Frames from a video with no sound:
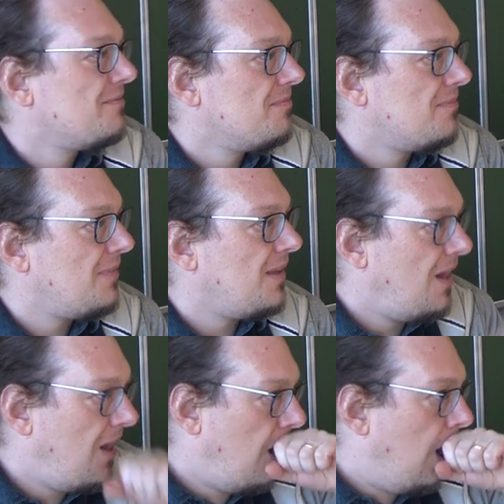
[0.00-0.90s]

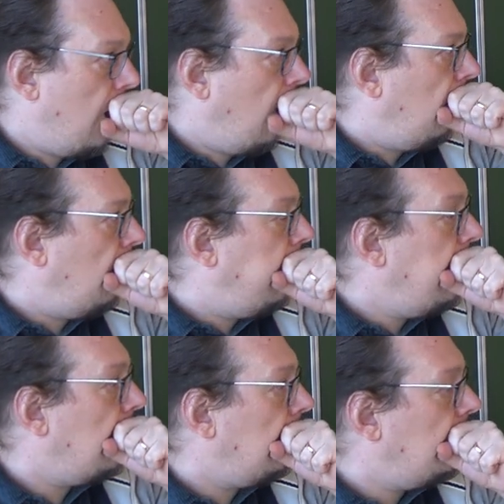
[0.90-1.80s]

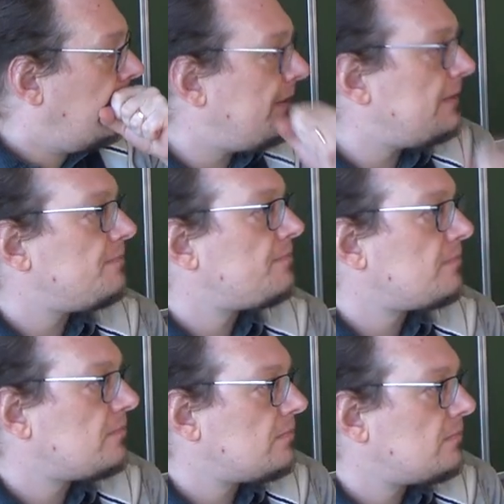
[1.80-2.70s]

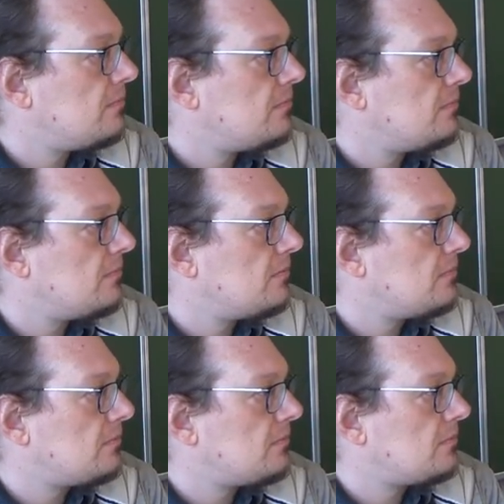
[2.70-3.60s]

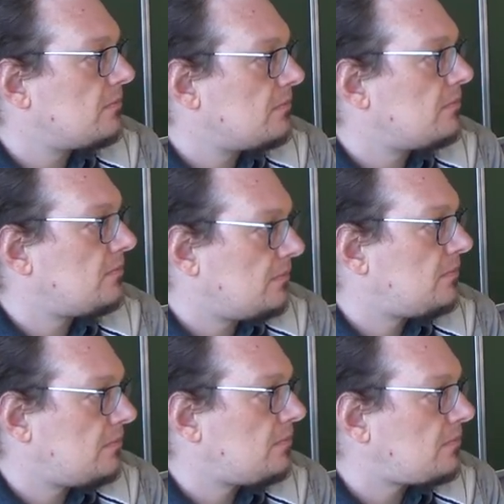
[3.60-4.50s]

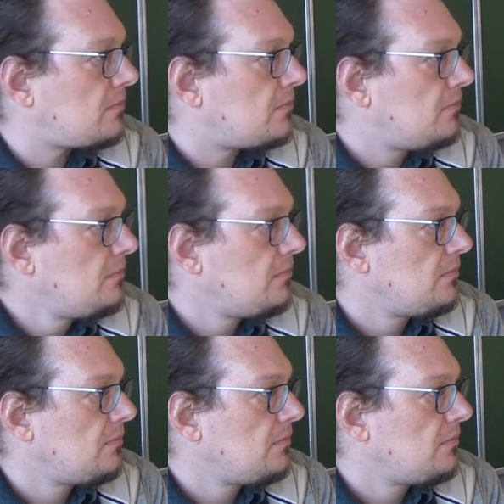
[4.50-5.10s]
(silence)